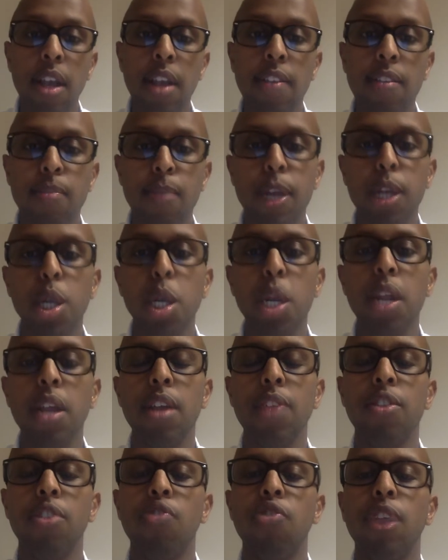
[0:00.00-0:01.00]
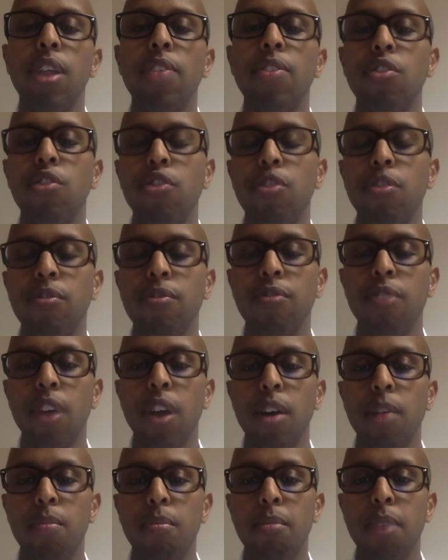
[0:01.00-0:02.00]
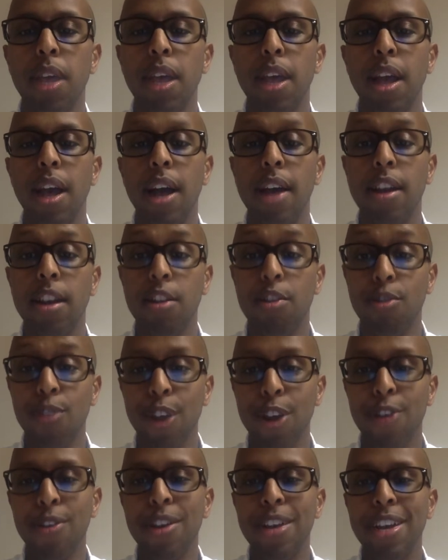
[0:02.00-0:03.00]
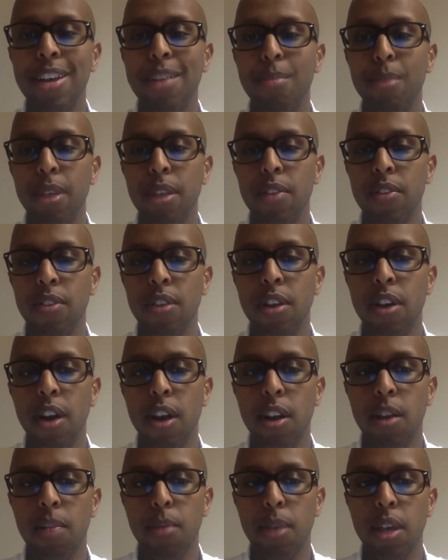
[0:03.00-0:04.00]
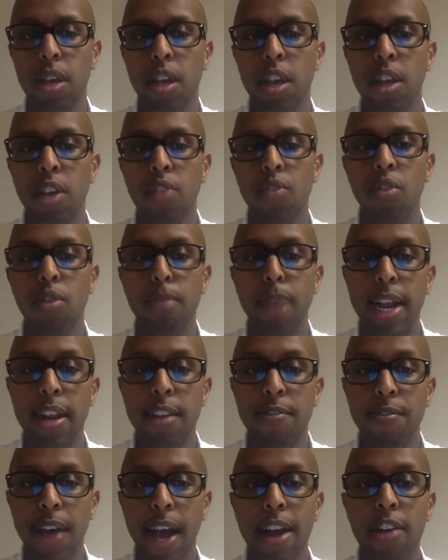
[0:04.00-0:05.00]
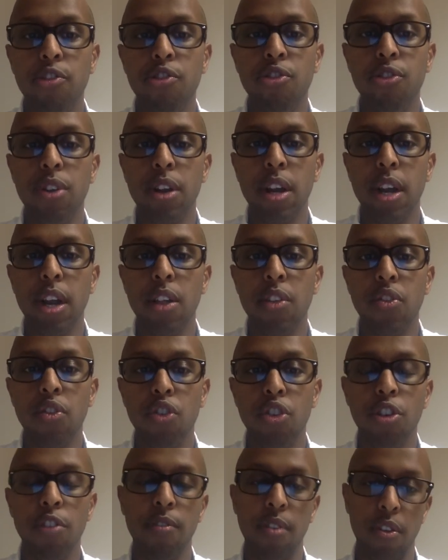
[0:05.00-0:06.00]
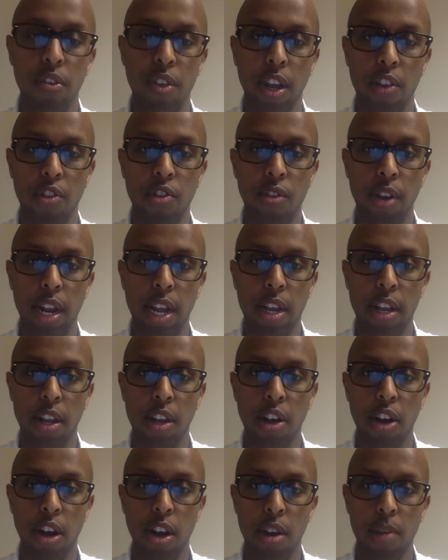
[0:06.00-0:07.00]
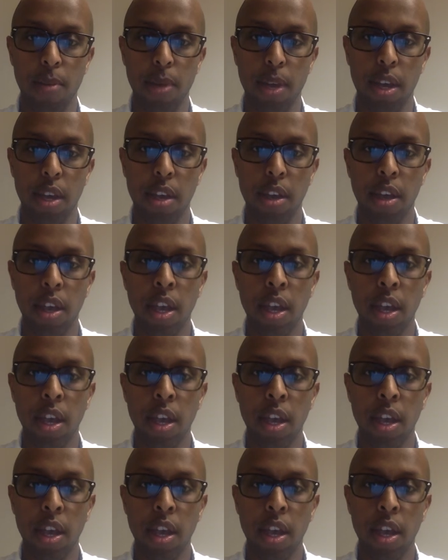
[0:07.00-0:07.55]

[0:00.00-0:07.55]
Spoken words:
especially in the transition from an agrarian-based economy to a manufacturing and service sector-led economy.